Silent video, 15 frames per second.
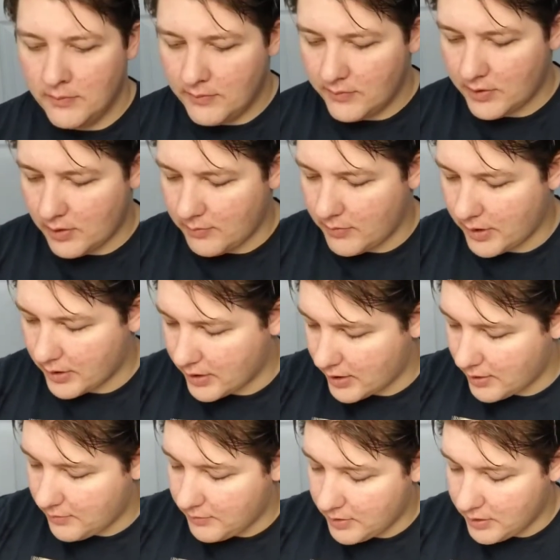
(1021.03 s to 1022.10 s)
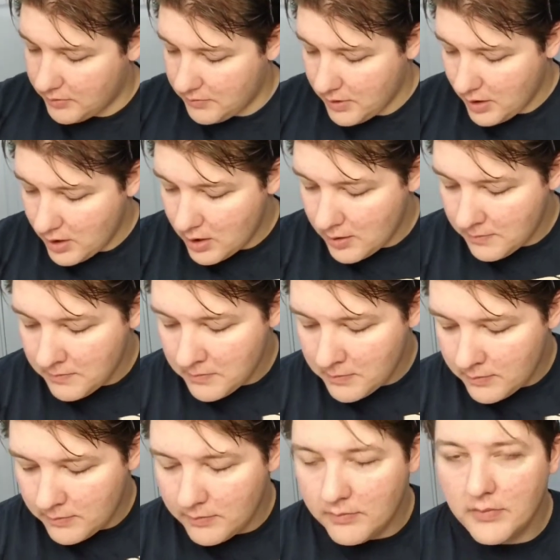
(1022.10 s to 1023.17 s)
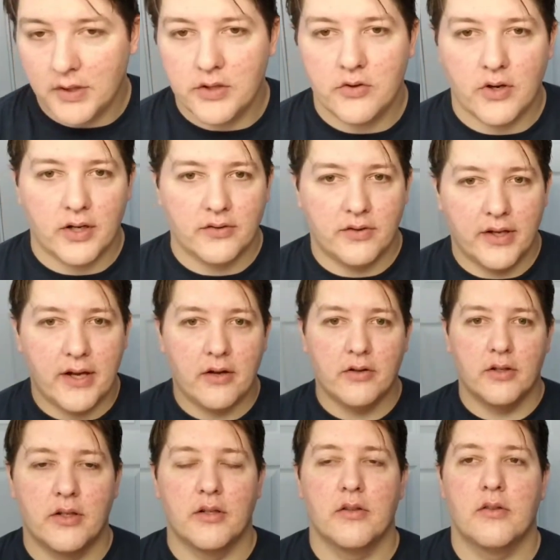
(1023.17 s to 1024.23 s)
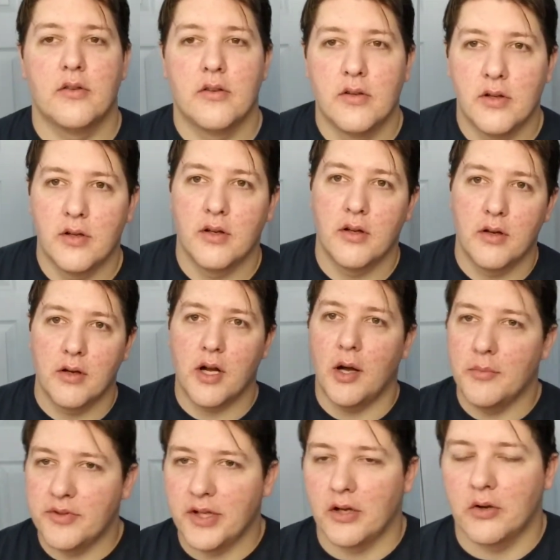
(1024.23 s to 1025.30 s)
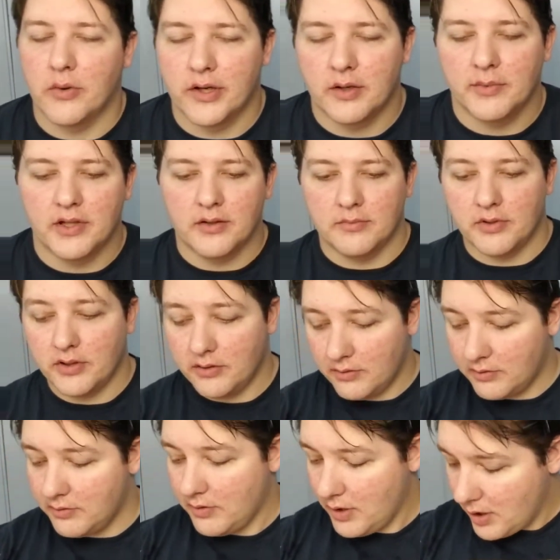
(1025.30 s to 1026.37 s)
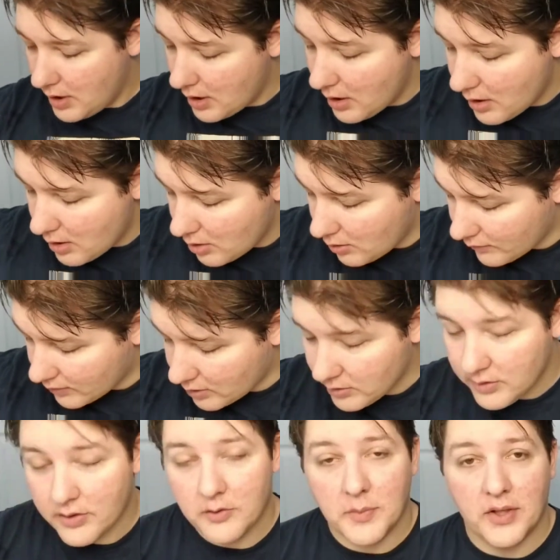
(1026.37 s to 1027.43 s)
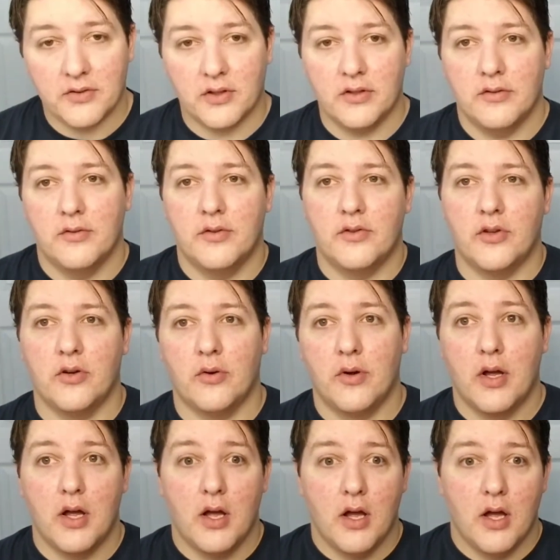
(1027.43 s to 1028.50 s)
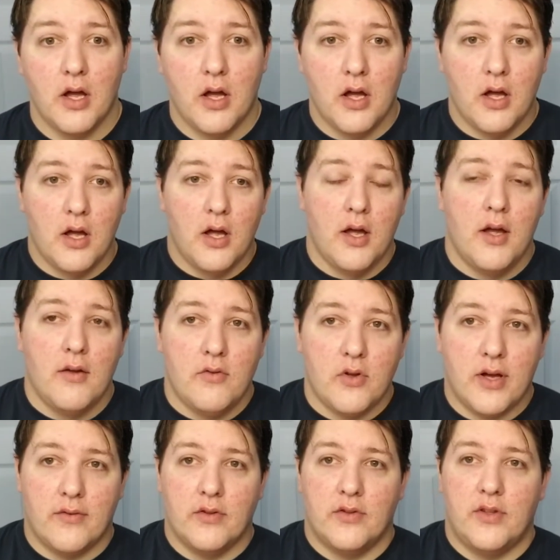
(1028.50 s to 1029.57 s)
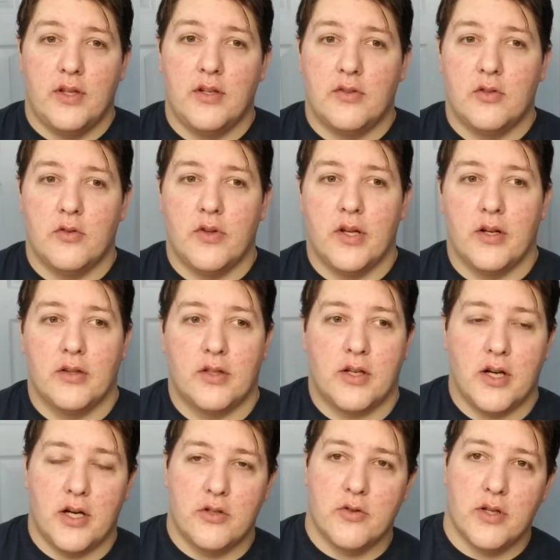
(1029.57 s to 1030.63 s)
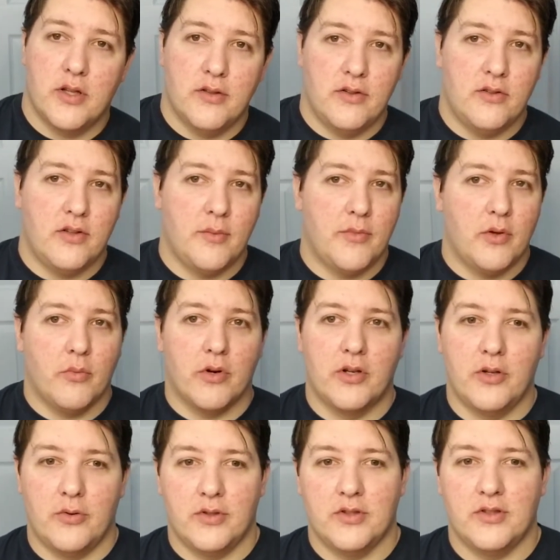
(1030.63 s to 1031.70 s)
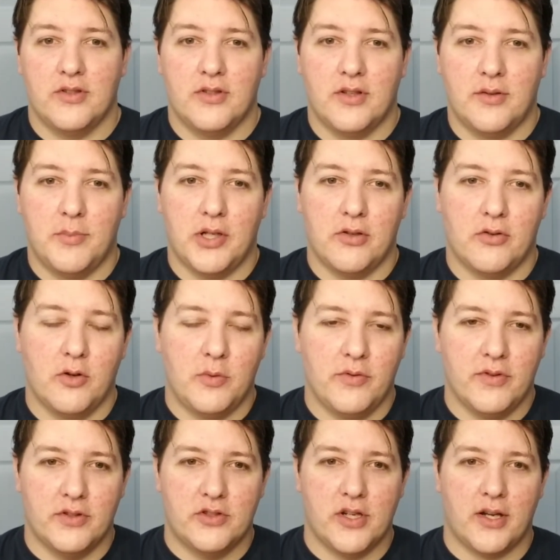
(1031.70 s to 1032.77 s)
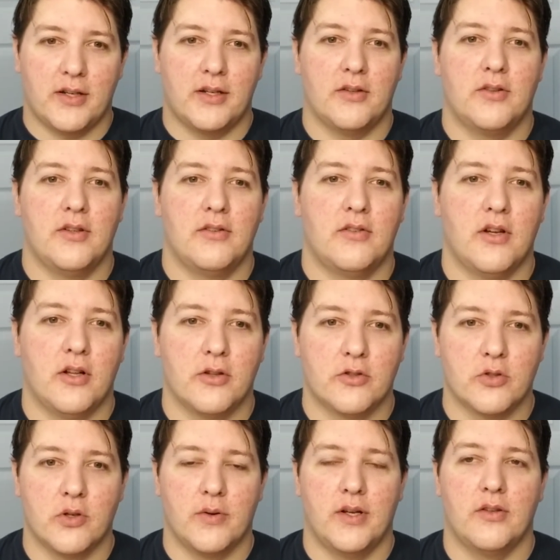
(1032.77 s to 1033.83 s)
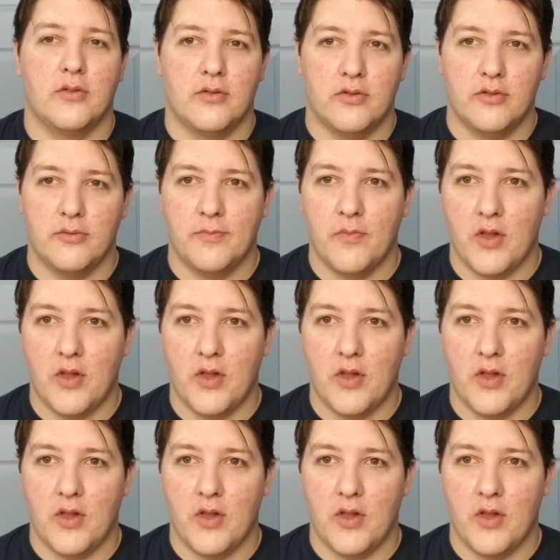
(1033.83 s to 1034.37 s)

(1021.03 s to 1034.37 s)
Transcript: something like that, but it dries down it calms down quite a bit, but overall it smells good. So if you haven't seen us over there at the Cadre, this is something we're doing, just a group of us checking out these Dollar Tree razors.